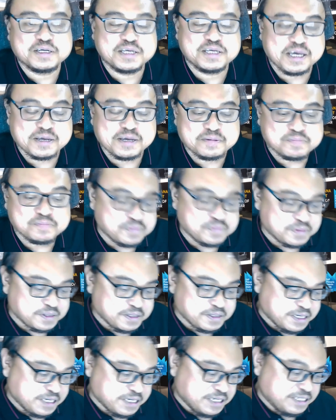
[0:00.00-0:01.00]
okay.
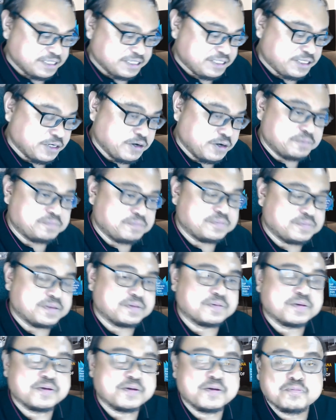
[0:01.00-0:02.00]
So
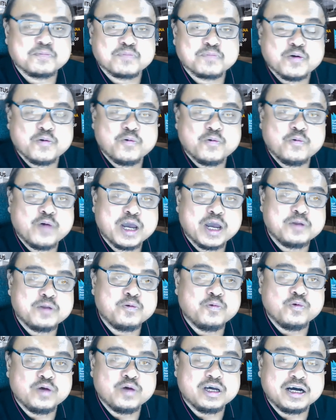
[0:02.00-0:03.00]

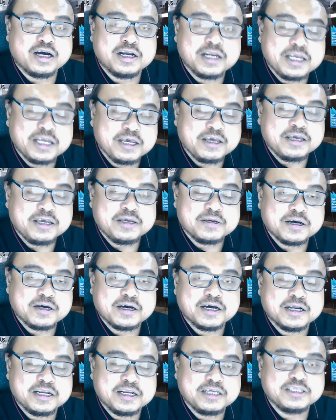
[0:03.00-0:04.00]
when early
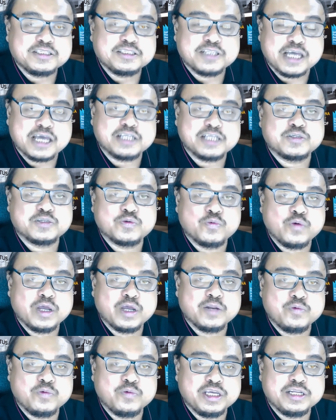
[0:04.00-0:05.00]
stage,
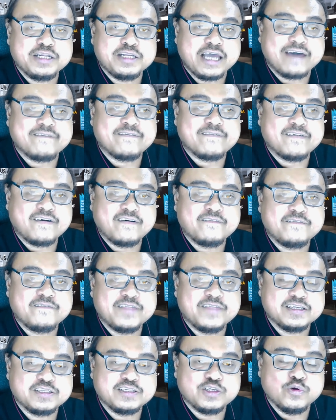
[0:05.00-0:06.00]
when we develop
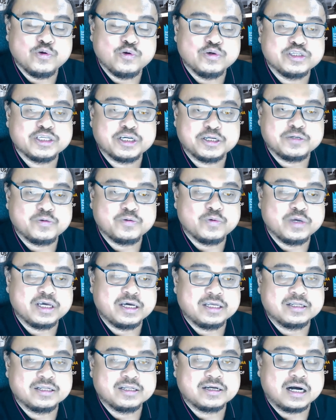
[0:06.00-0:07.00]
the solution, we
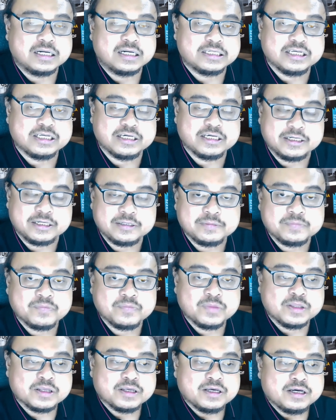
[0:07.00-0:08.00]
encounter
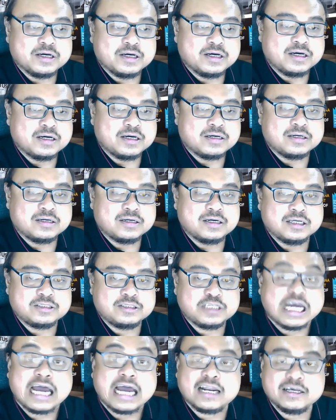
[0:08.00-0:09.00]
a
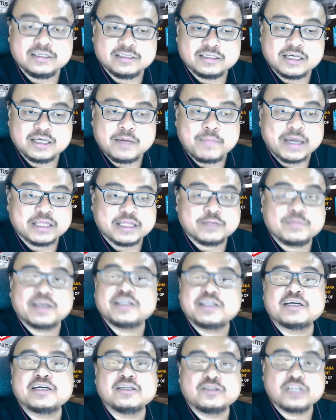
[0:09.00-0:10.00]
challenge, a
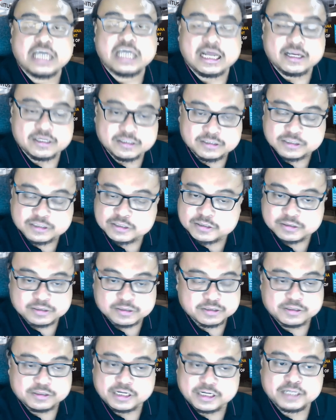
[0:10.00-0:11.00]
mathematical challenge,
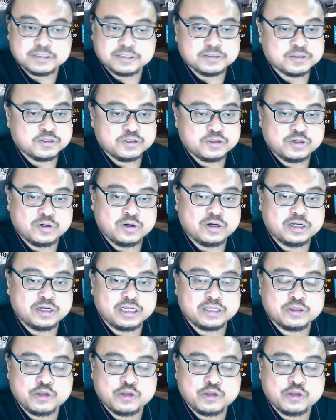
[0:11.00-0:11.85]
right? So the